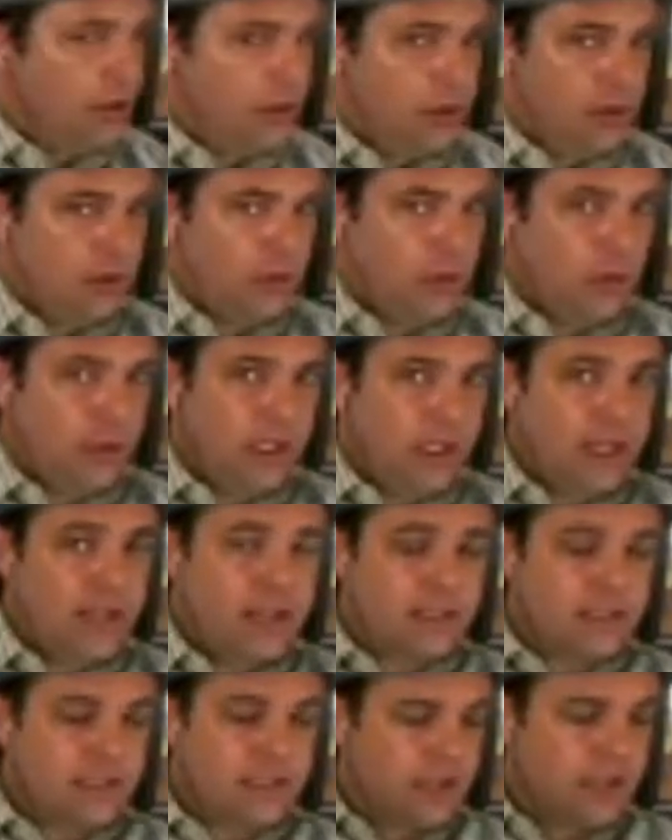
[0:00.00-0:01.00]
to do
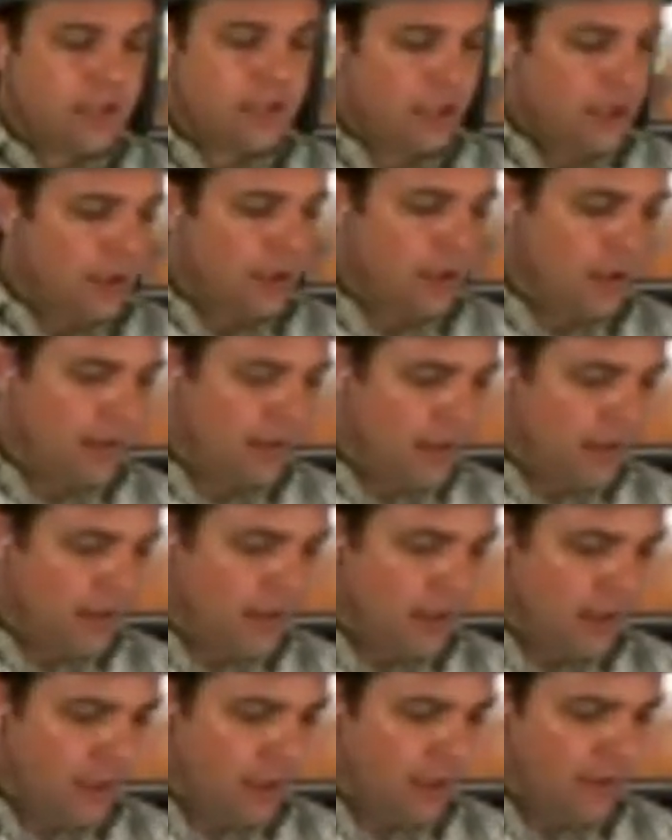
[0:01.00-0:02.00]
is,
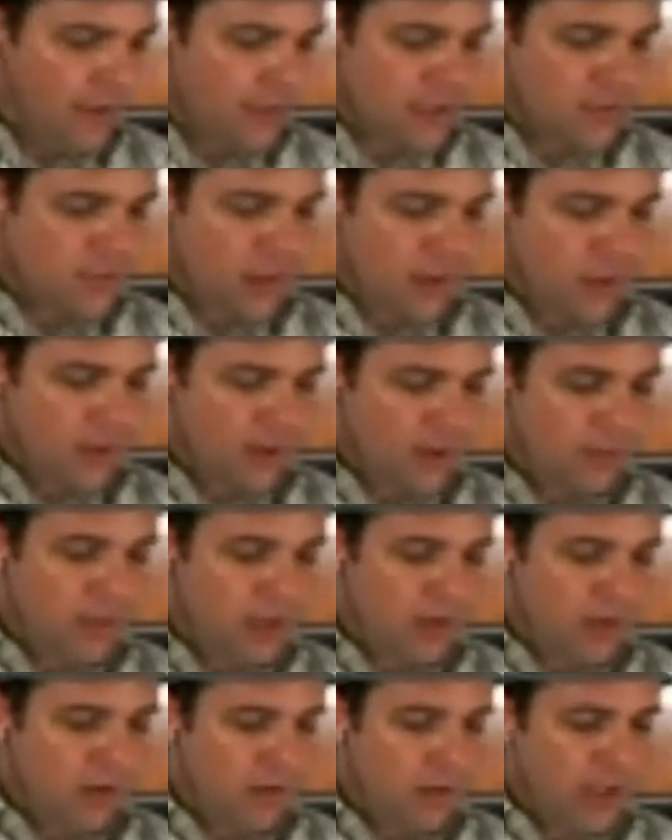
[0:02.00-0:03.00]
and there's my
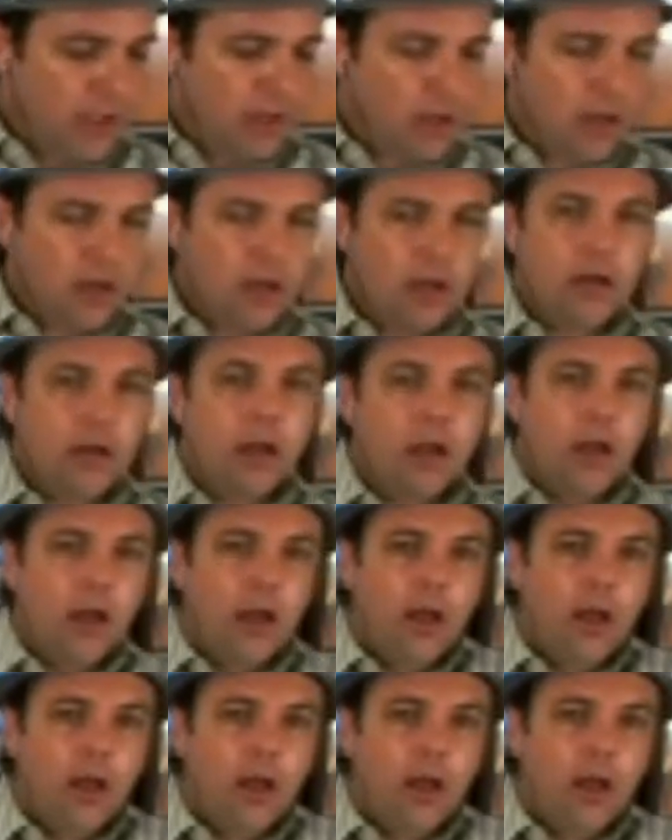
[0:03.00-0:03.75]
1-minute reminder,